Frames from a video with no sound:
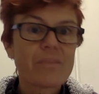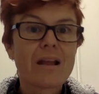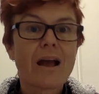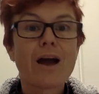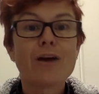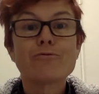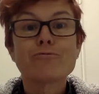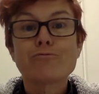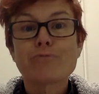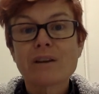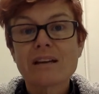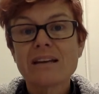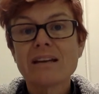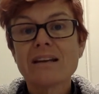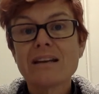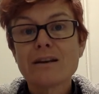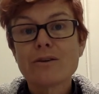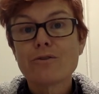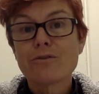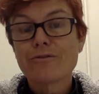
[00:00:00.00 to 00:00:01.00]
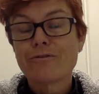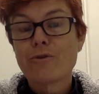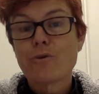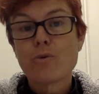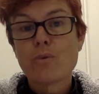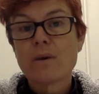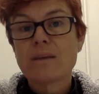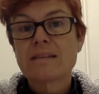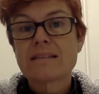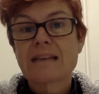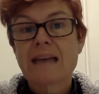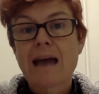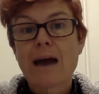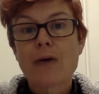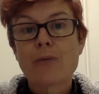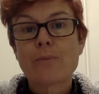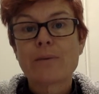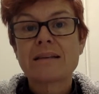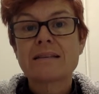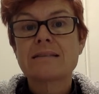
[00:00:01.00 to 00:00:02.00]
I really look forward to
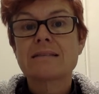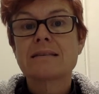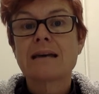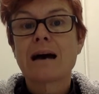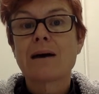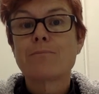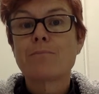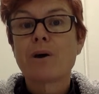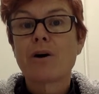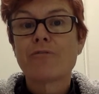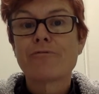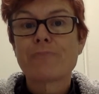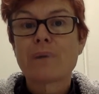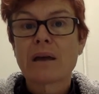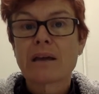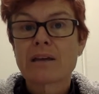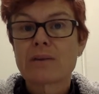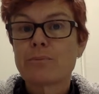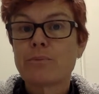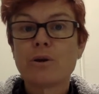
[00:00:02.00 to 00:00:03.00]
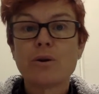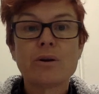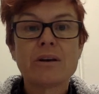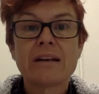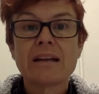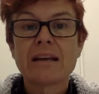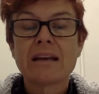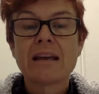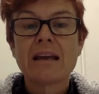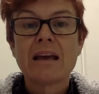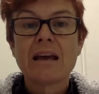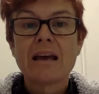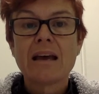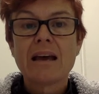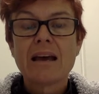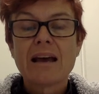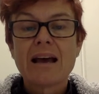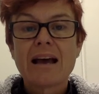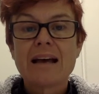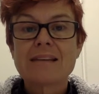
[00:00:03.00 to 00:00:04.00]
helping some of my community
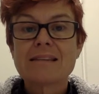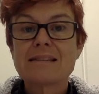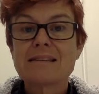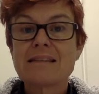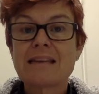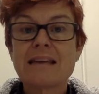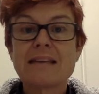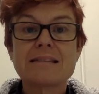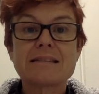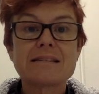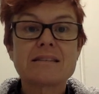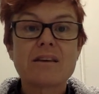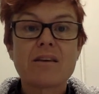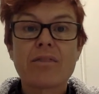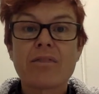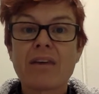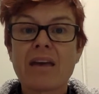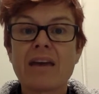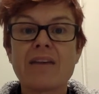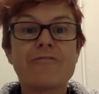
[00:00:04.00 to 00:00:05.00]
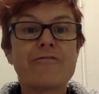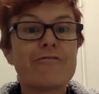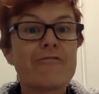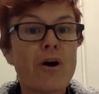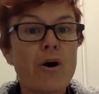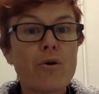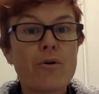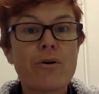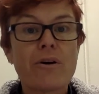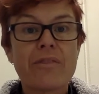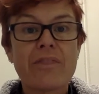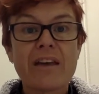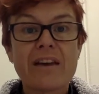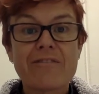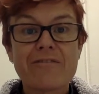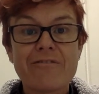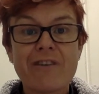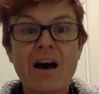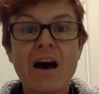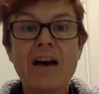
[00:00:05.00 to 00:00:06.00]
assess their
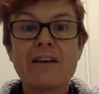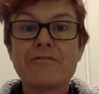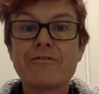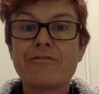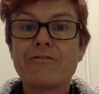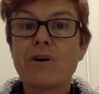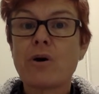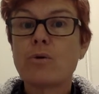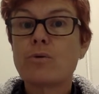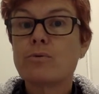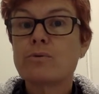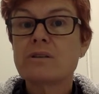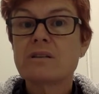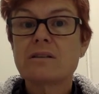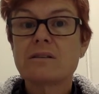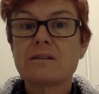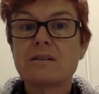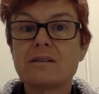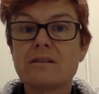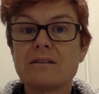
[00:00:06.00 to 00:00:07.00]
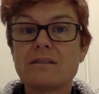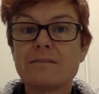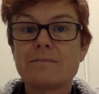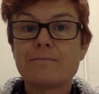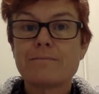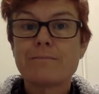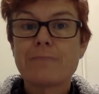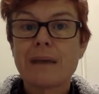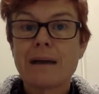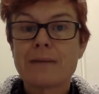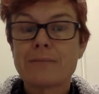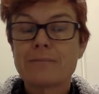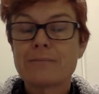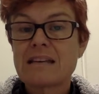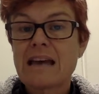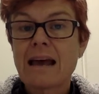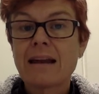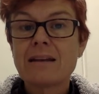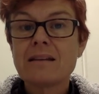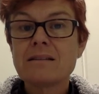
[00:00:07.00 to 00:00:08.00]
fivefold
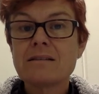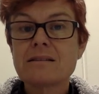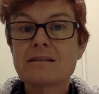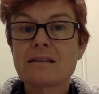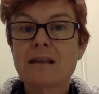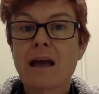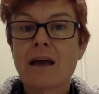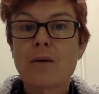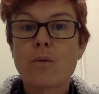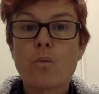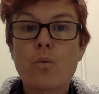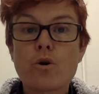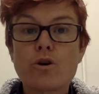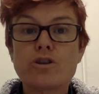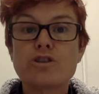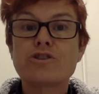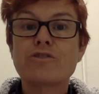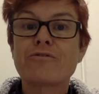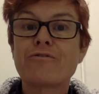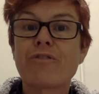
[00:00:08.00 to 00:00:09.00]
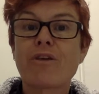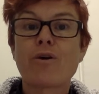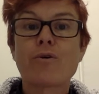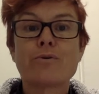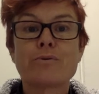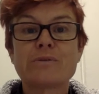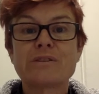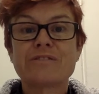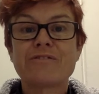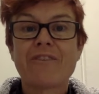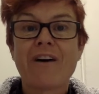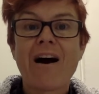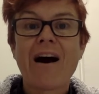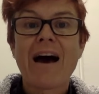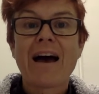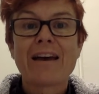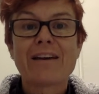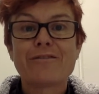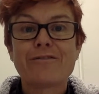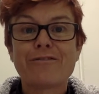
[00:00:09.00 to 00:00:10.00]
talents, like which of those
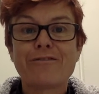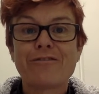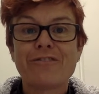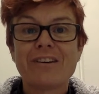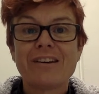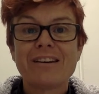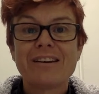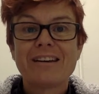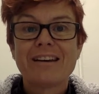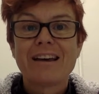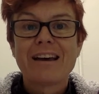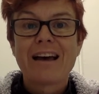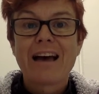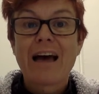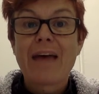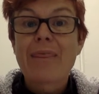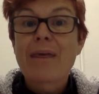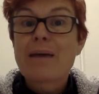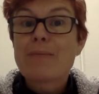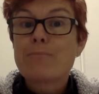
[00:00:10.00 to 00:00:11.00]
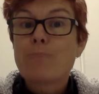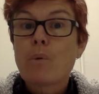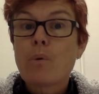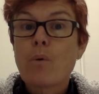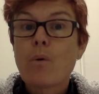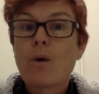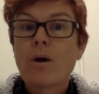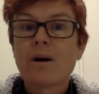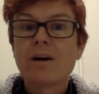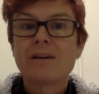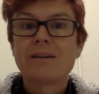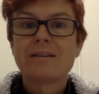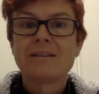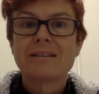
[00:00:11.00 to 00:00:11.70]
5 are they more